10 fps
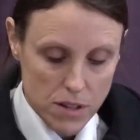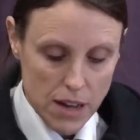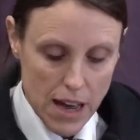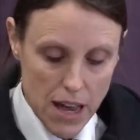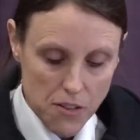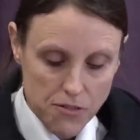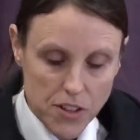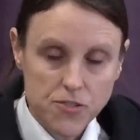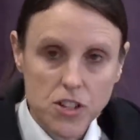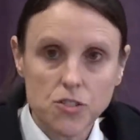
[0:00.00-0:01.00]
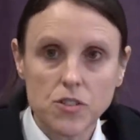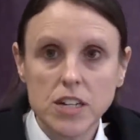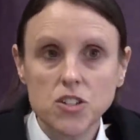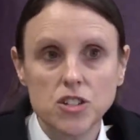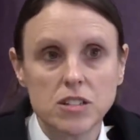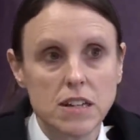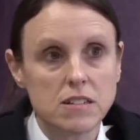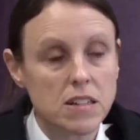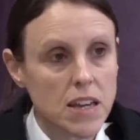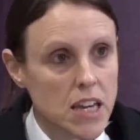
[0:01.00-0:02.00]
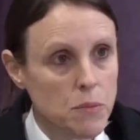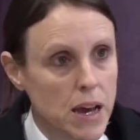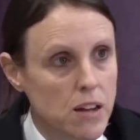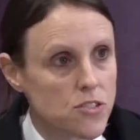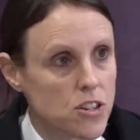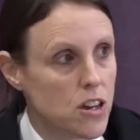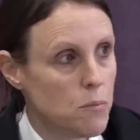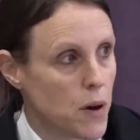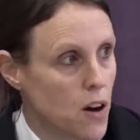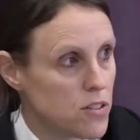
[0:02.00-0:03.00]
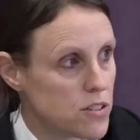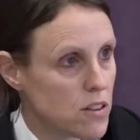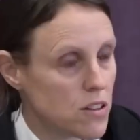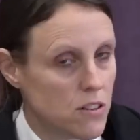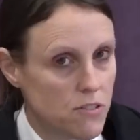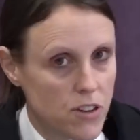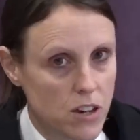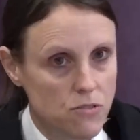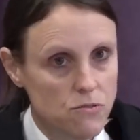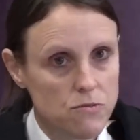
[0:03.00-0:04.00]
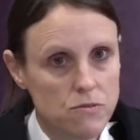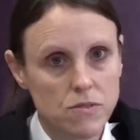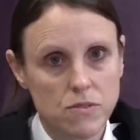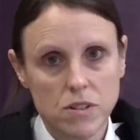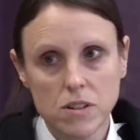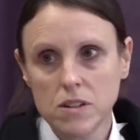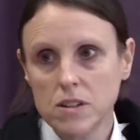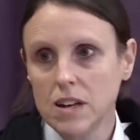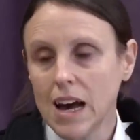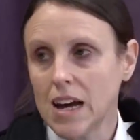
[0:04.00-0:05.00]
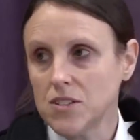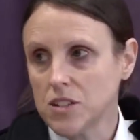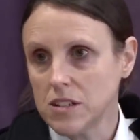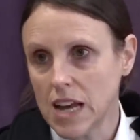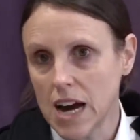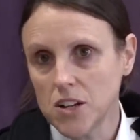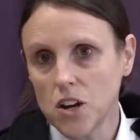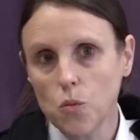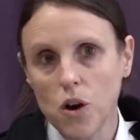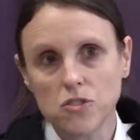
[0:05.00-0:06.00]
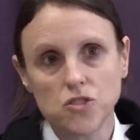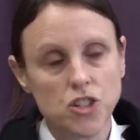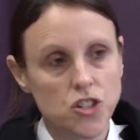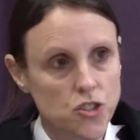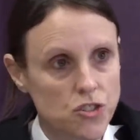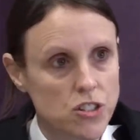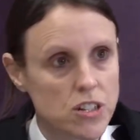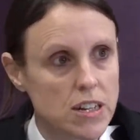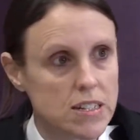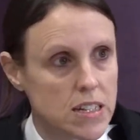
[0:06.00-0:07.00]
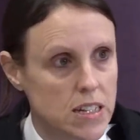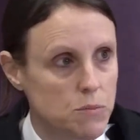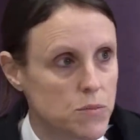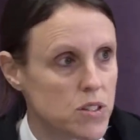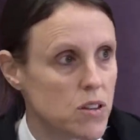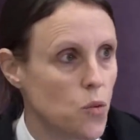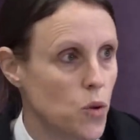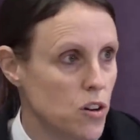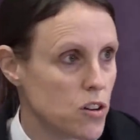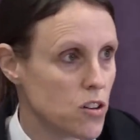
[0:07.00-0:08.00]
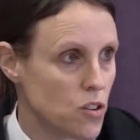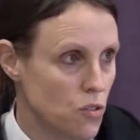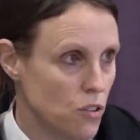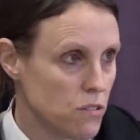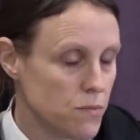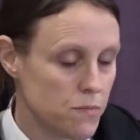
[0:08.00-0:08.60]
At 8:53, she sent an email to her boss on her phone. And at 9:01, she joined a team's work call.